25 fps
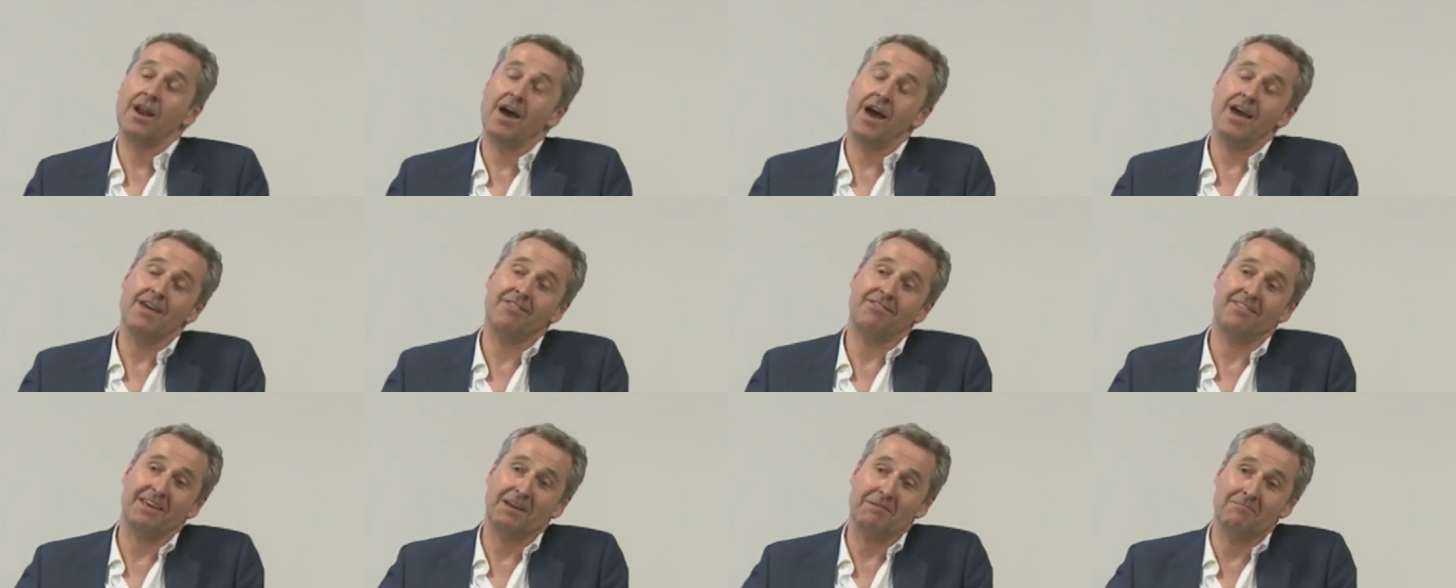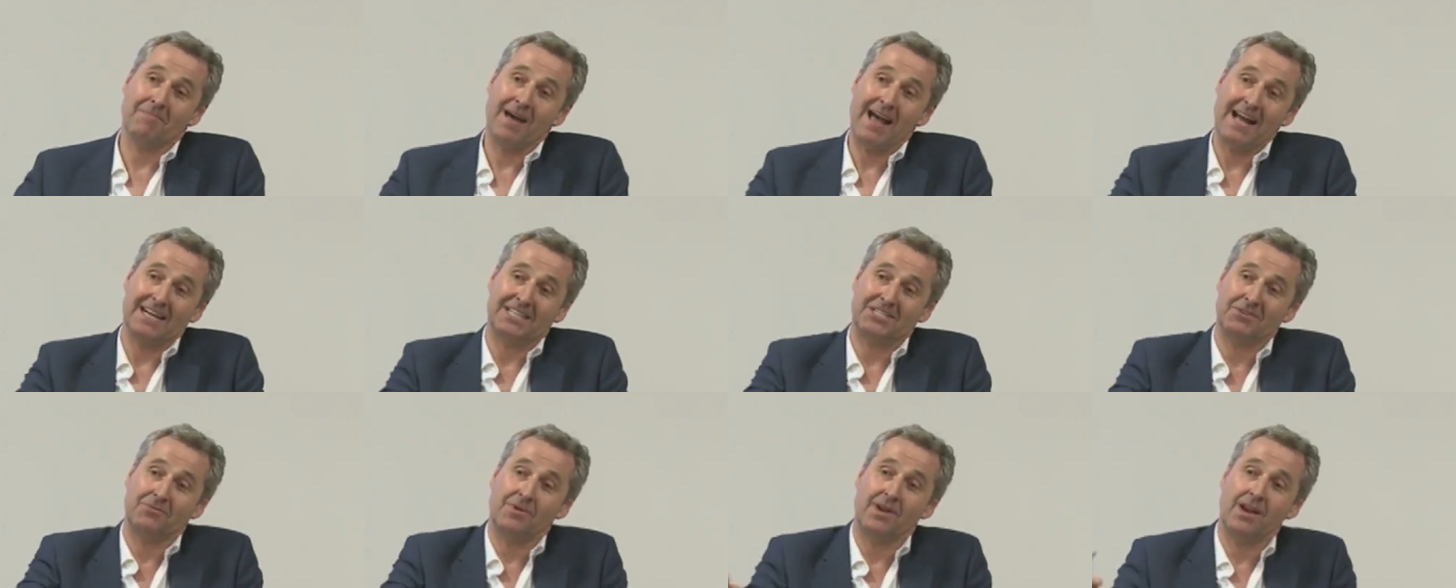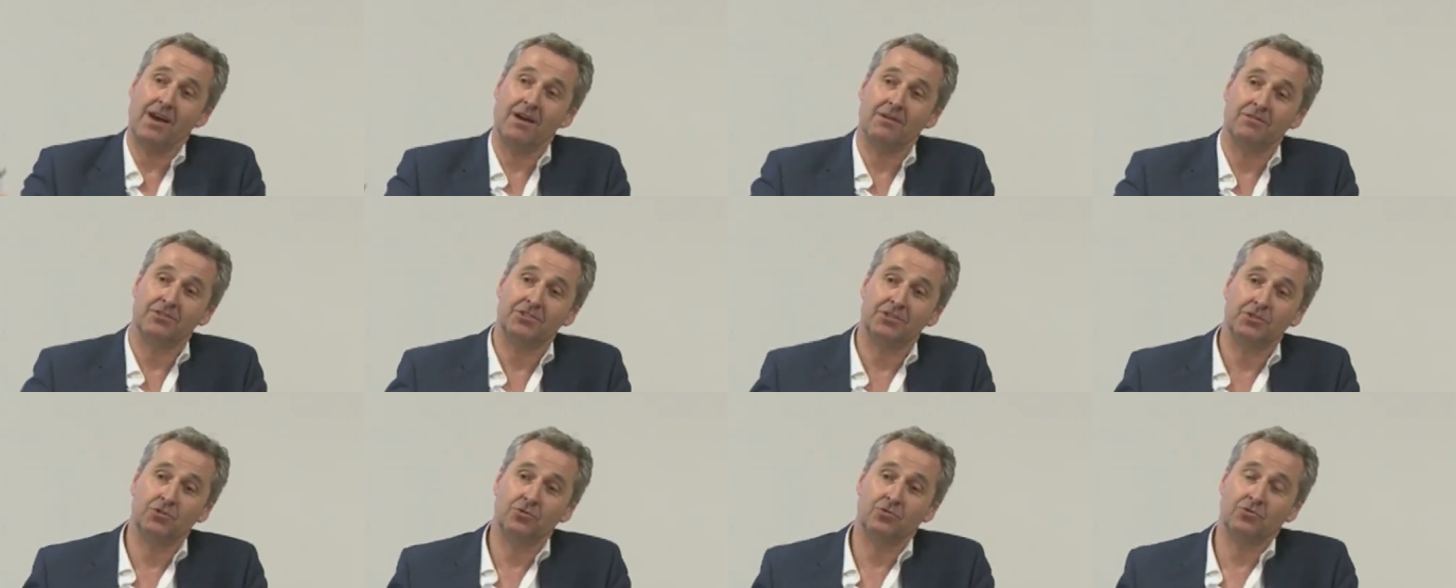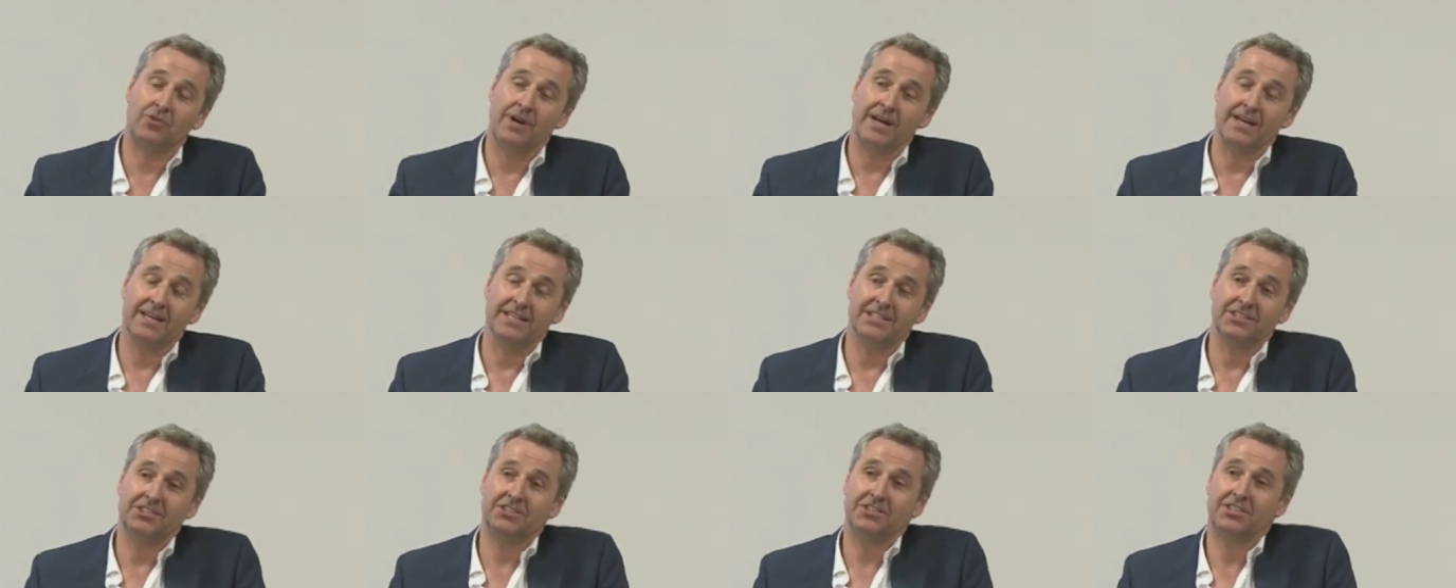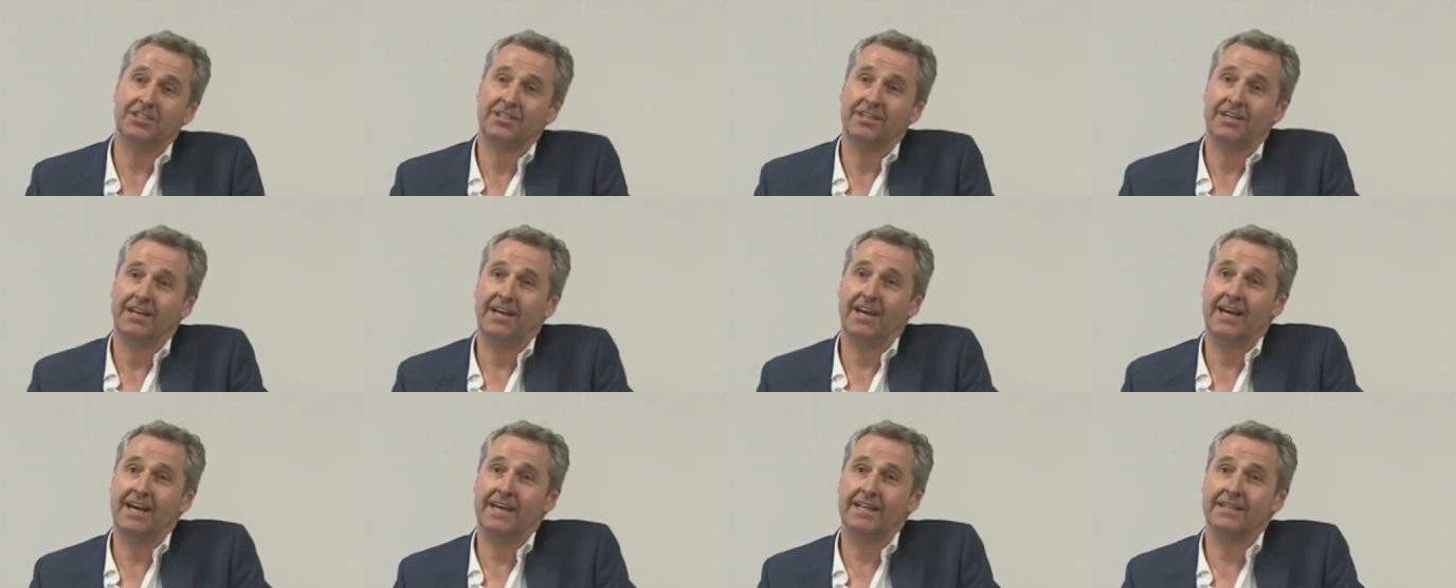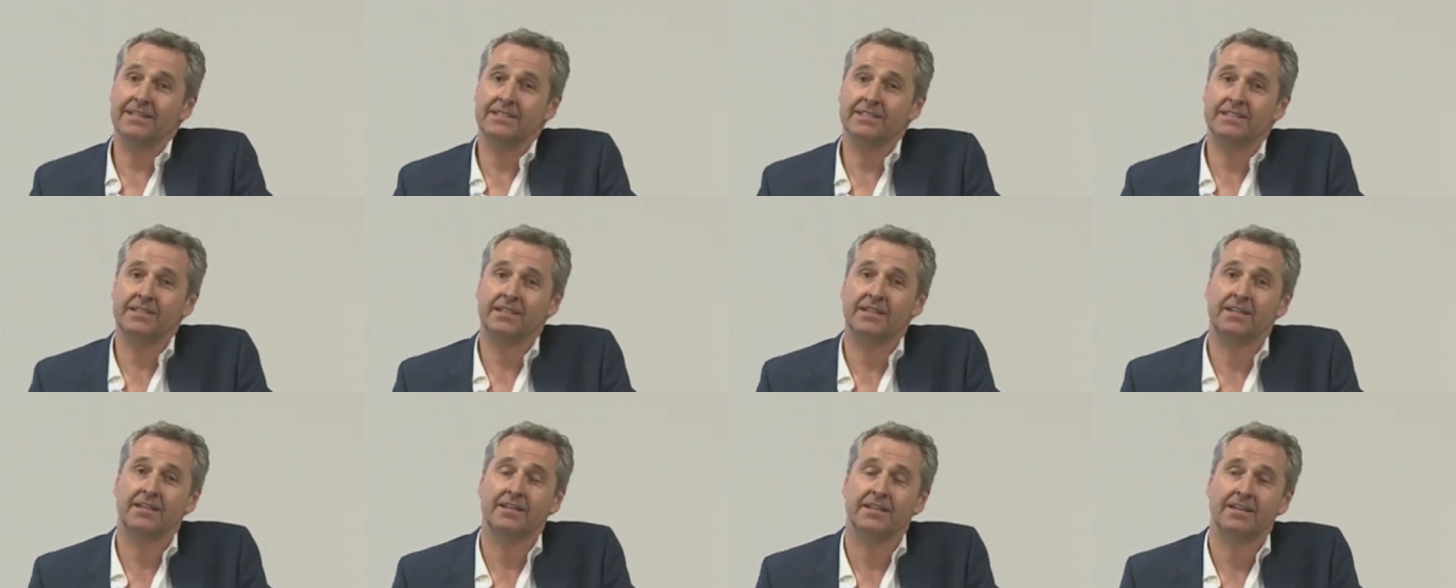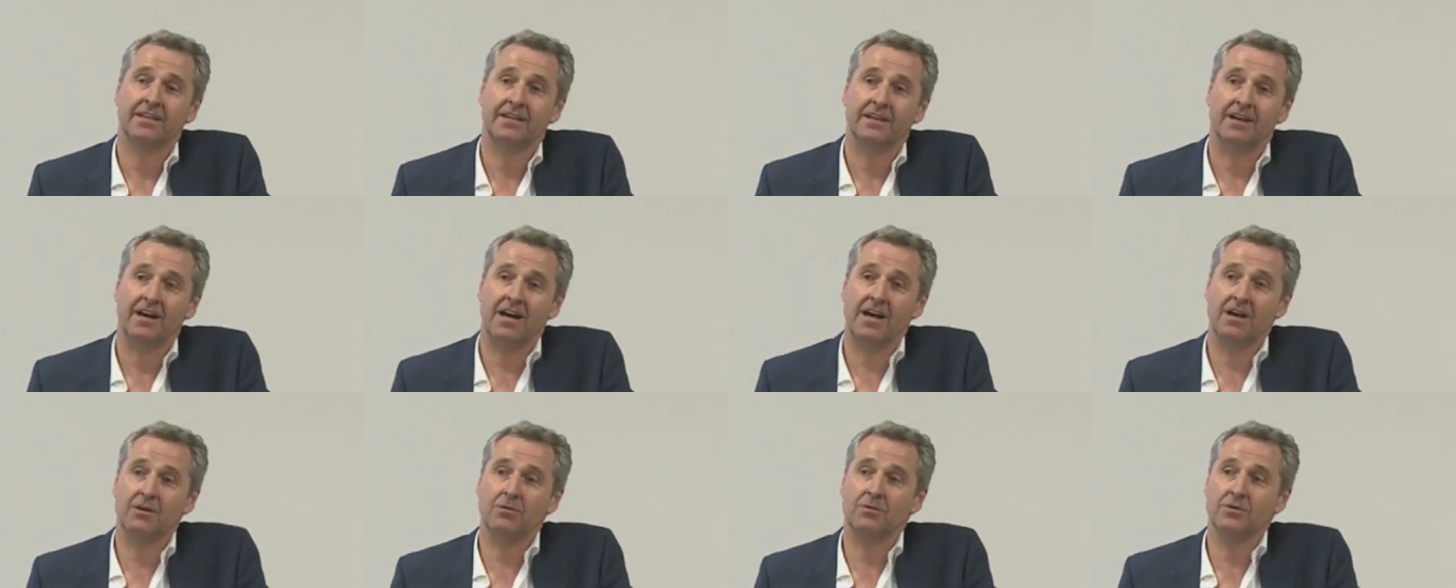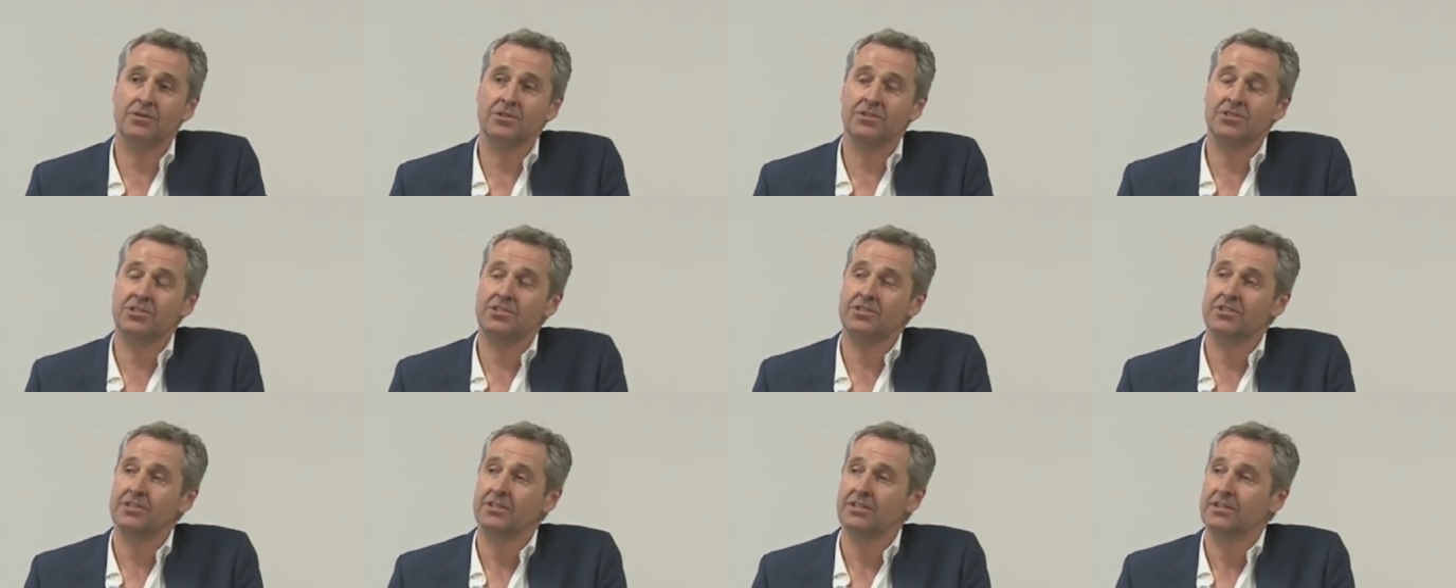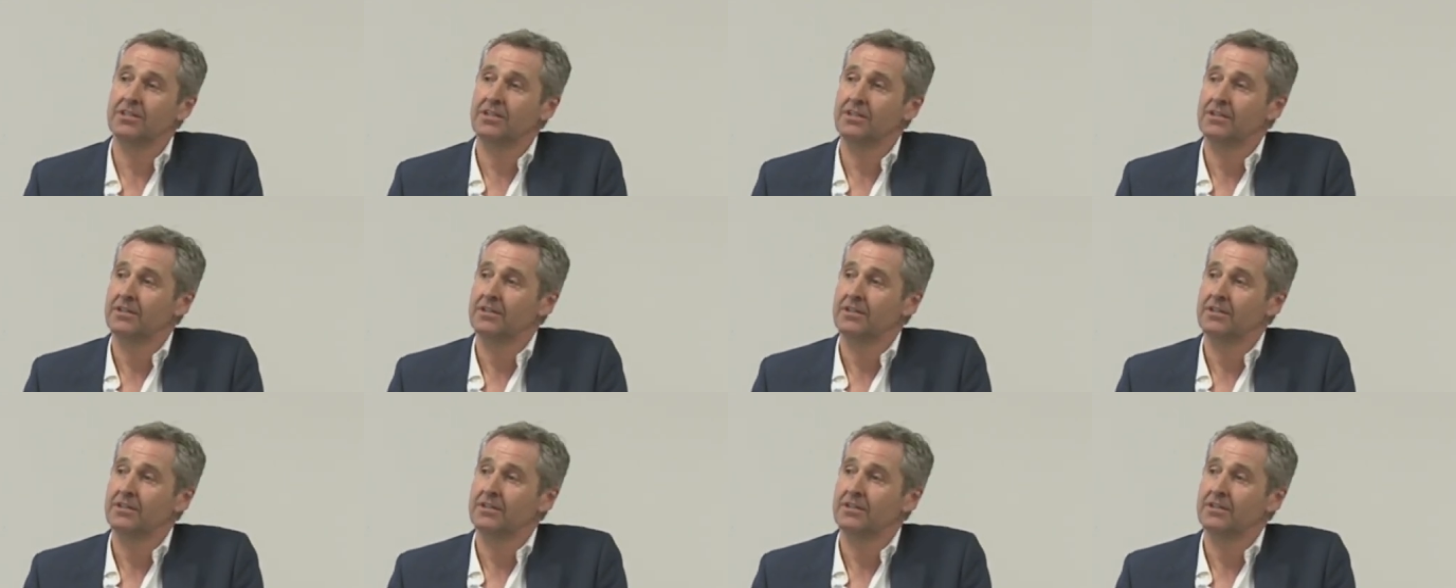and I think back to when I was your age and I was